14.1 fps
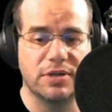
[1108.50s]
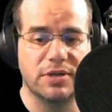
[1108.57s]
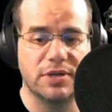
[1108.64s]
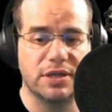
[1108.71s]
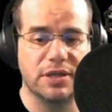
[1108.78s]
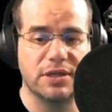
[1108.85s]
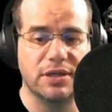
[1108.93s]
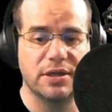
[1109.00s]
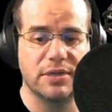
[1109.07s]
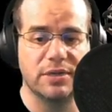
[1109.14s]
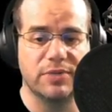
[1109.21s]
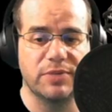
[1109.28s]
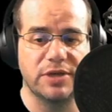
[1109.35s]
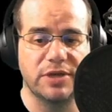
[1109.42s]
test in the
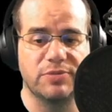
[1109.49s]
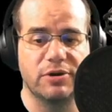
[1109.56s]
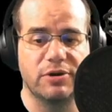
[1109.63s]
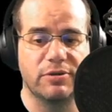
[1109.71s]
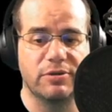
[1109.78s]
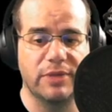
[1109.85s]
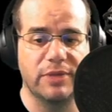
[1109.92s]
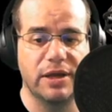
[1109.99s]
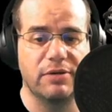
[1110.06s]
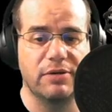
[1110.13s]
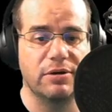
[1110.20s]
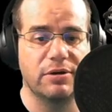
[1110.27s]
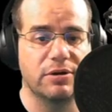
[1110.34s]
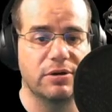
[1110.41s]
beta program
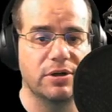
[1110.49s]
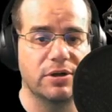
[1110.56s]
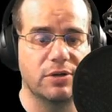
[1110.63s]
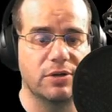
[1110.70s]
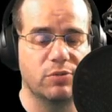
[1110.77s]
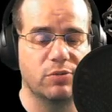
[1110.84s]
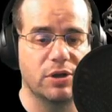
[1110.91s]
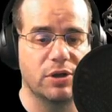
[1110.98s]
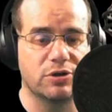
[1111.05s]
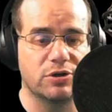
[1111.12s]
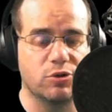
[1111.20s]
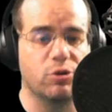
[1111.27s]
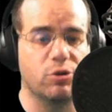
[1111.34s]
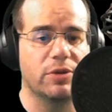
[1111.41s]
here, and we'll
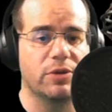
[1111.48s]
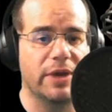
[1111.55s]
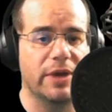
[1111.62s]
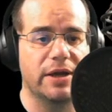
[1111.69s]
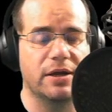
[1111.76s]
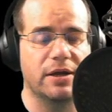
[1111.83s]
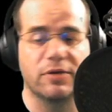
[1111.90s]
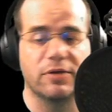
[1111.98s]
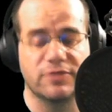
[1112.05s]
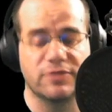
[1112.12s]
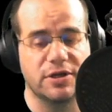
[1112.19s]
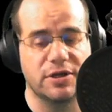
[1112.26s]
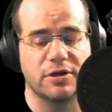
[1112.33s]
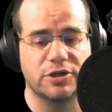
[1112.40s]
talk about it. I
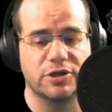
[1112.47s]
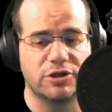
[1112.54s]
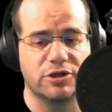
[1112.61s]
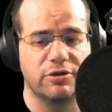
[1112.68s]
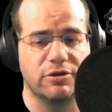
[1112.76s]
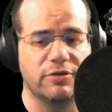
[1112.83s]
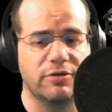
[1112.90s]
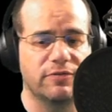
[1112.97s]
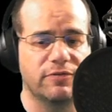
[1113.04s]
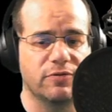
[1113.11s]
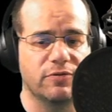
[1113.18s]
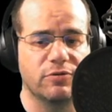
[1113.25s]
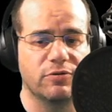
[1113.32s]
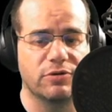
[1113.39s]
obviously can't show you
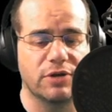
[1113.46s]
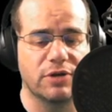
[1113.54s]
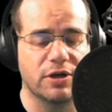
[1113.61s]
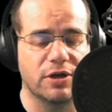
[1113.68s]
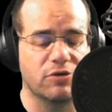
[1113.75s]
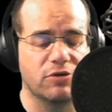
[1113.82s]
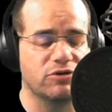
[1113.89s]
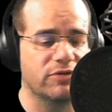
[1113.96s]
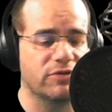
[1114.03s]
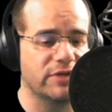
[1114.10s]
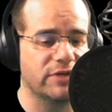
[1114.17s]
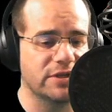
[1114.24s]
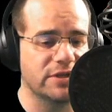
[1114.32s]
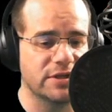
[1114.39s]
for contract
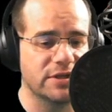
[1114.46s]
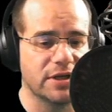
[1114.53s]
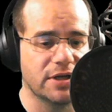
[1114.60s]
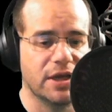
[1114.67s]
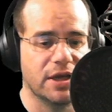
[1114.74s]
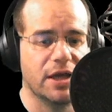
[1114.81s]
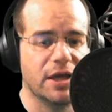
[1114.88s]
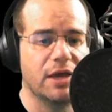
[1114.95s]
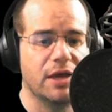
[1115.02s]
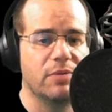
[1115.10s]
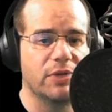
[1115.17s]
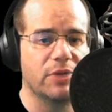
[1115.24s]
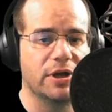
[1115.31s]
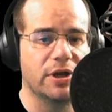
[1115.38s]
reasons,
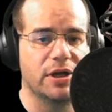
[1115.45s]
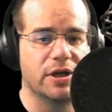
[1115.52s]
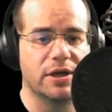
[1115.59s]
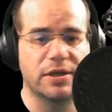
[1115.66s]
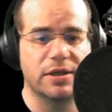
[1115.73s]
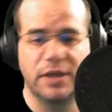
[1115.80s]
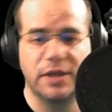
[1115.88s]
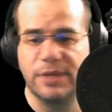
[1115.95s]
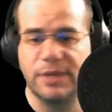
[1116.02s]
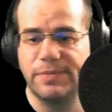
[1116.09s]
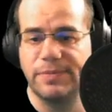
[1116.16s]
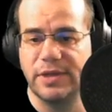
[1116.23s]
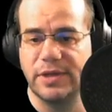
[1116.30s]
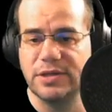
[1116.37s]
but yeah,
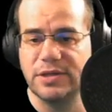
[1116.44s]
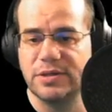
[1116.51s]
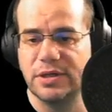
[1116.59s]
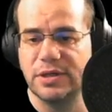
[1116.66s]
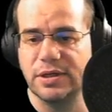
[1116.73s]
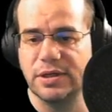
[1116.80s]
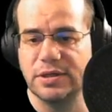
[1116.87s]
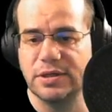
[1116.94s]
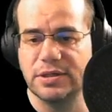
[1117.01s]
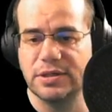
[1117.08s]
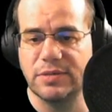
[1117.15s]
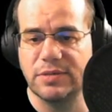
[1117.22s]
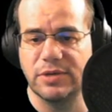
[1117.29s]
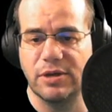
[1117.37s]
that's
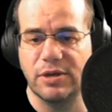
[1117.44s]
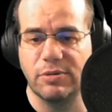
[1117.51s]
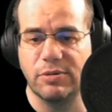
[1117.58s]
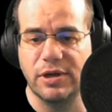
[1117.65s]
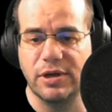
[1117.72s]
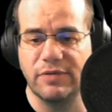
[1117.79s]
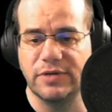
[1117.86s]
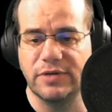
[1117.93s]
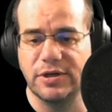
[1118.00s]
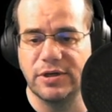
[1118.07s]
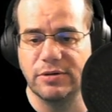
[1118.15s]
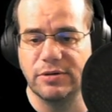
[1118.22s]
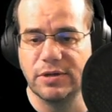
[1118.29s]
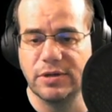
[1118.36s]
something that I would love to
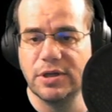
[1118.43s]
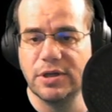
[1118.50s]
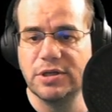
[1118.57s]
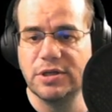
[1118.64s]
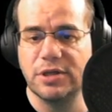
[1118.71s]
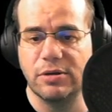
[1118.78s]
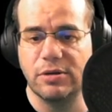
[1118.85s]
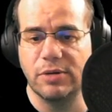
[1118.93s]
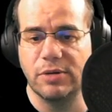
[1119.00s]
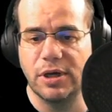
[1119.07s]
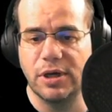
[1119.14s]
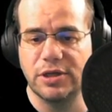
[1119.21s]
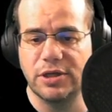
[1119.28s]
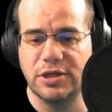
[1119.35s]
do.
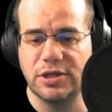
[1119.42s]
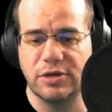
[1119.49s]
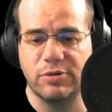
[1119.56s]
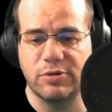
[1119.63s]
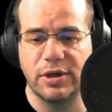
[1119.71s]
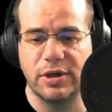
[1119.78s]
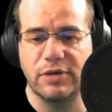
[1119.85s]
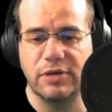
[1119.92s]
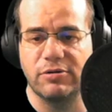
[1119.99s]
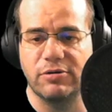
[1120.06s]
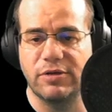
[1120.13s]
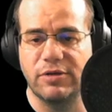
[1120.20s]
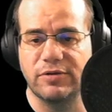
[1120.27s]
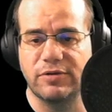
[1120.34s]
So I just need to quickly
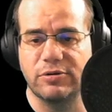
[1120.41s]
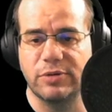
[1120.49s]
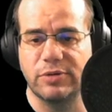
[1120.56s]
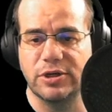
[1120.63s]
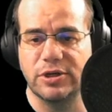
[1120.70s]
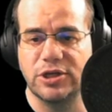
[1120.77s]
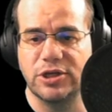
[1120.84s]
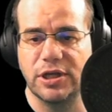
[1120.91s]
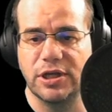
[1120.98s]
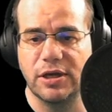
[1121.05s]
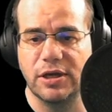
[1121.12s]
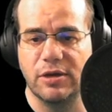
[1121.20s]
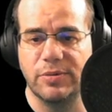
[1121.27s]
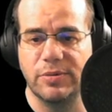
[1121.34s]
craft a quick cheeky
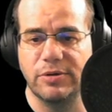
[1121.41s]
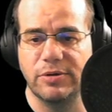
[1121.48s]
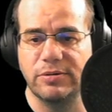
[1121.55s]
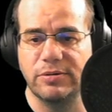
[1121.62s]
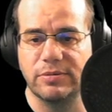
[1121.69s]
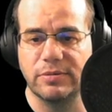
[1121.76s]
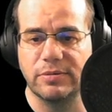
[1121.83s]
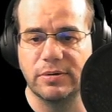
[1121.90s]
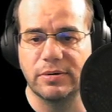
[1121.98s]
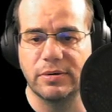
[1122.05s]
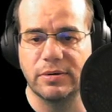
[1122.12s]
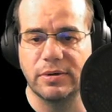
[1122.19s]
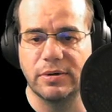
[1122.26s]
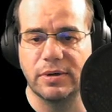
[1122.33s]
harpoon
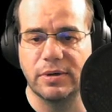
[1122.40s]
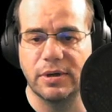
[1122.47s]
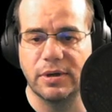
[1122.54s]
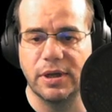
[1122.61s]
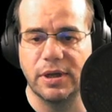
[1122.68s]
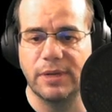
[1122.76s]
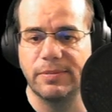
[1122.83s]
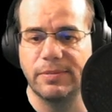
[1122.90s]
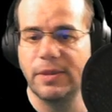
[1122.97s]
here.